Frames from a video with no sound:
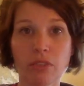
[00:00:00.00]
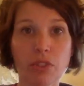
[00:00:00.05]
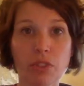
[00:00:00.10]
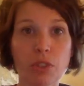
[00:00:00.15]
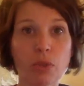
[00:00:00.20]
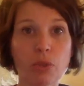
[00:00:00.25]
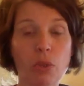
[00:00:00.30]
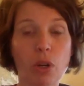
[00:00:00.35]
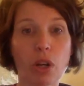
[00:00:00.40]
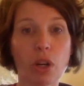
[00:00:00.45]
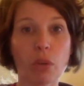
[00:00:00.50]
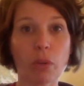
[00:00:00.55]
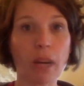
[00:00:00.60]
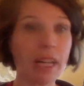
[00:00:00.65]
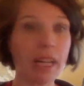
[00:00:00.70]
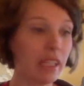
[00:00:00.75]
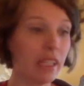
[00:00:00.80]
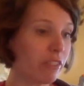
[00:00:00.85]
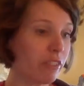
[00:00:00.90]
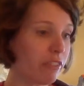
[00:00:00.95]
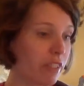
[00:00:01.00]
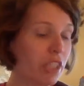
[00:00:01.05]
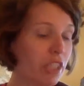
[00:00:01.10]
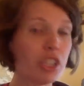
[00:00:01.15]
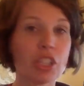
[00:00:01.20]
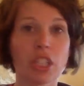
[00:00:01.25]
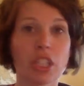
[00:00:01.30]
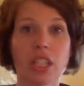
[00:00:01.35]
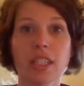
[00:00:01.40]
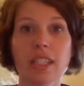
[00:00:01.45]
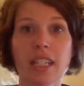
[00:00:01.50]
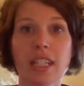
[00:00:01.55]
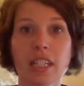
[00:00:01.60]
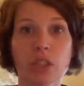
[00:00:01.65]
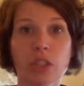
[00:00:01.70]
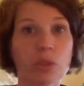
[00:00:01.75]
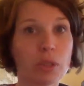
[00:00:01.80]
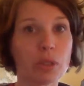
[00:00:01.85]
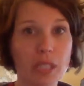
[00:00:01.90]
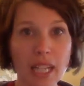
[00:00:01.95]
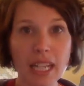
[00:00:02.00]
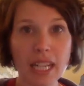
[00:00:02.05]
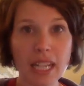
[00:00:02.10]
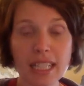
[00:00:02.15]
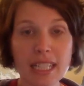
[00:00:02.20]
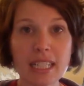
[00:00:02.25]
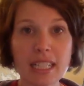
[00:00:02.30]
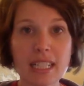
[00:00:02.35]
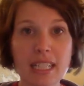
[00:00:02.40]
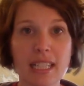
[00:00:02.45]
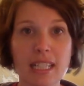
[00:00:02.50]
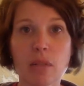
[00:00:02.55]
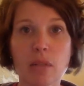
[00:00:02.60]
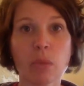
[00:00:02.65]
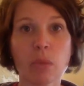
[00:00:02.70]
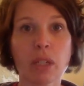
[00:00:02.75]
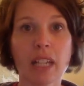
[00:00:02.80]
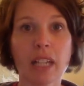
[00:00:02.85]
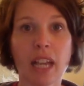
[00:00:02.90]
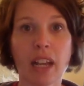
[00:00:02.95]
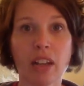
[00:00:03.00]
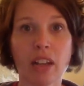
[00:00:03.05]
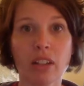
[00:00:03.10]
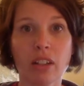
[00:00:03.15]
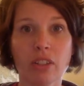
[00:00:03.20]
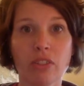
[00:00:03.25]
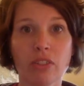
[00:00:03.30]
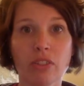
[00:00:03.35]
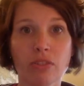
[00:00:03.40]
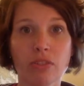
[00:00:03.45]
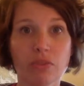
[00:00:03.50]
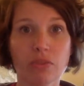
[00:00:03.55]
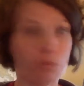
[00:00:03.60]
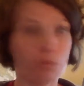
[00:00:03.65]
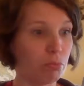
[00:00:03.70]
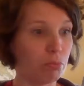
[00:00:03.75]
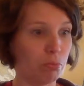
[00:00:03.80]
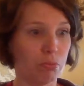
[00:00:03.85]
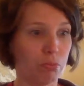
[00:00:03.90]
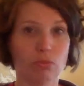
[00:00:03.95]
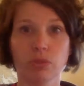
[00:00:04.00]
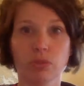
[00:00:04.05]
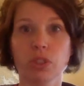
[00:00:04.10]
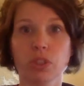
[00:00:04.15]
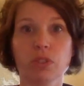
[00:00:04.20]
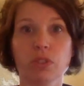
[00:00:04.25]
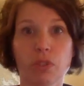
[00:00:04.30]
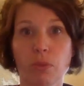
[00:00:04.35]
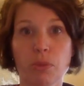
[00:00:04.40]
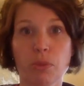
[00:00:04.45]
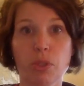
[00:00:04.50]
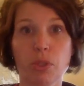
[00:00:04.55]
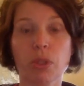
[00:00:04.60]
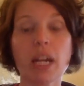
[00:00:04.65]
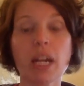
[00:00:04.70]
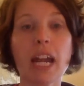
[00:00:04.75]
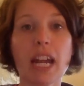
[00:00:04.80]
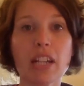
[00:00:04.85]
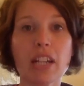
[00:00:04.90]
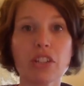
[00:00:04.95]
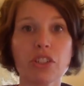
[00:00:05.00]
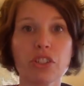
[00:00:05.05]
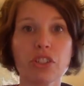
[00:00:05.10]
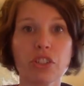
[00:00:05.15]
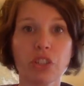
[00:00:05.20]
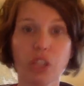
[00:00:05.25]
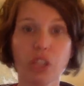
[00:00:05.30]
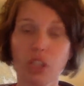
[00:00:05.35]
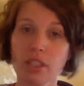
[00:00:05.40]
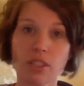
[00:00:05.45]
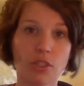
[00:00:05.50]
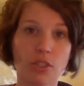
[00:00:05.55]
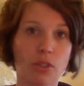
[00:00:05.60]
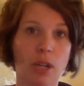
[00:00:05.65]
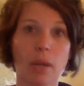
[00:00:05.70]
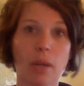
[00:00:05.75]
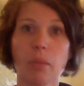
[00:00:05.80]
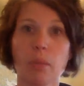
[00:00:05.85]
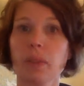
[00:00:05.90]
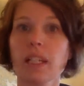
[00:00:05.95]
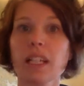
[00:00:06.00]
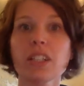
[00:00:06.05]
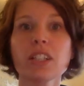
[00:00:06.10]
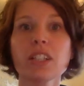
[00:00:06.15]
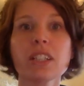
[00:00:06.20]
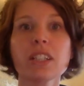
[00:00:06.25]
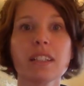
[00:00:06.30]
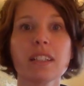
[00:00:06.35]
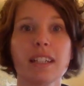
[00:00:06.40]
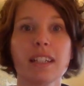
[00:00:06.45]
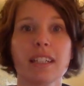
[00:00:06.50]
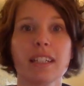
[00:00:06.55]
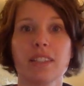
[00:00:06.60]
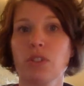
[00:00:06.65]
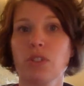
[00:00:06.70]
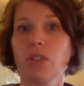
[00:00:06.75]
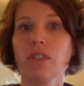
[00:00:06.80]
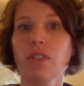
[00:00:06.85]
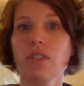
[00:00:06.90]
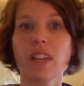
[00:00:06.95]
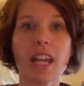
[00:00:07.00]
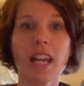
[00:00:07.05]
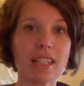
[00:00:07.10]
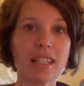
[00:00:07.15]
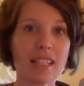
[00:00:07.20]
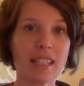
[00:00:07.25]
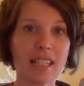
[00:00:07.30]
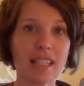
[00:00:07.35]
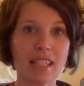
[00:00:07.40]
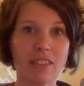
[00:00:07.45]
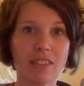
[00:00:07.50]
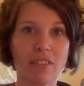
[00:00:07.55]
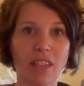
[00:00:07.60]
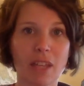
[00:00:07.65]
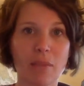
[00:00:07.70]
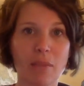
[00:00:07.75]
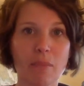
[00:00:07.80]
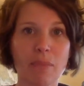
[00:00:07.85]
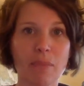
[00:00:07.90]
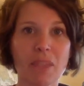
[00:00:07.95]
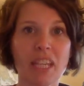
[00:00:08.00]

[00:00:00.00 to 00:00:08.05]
If you are writing fiction and creating someone from scratch, you're going to describe what they look like and sort of the essence of them.